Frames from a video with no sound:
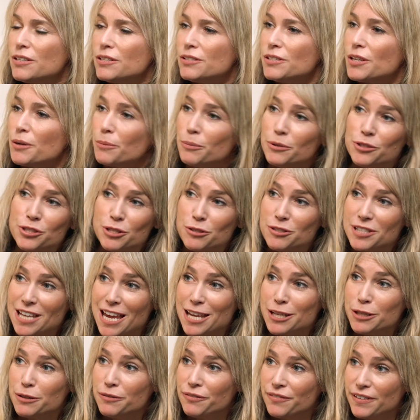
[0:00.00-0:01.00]
So would you
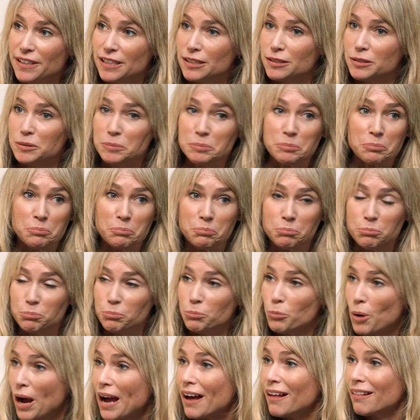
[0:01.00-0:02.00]
say you feel
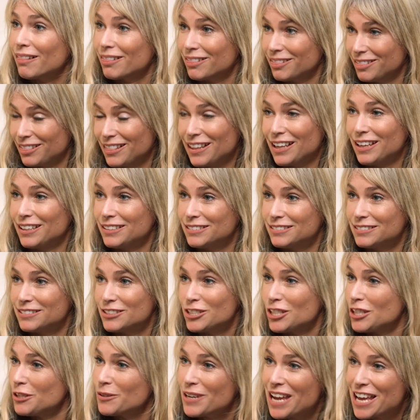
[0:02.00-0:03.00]
well? And
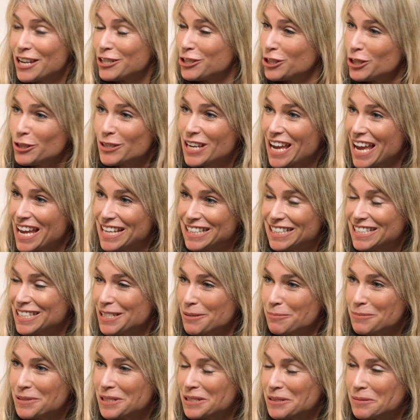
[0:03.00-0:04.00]
do you get any
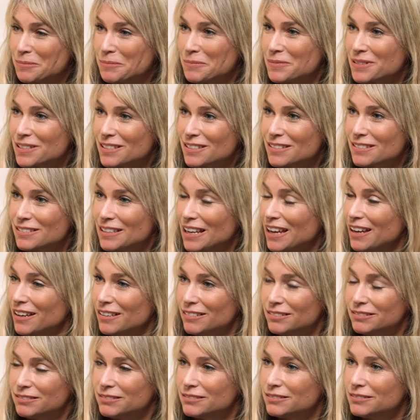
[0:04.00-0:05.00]
symptoms
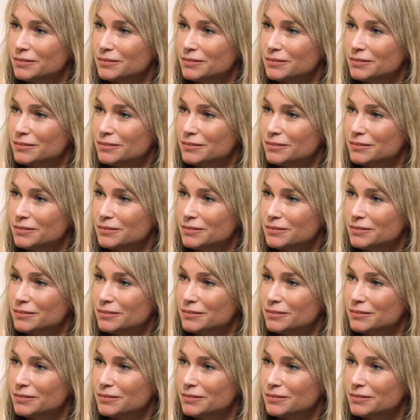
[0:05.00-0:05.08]
now?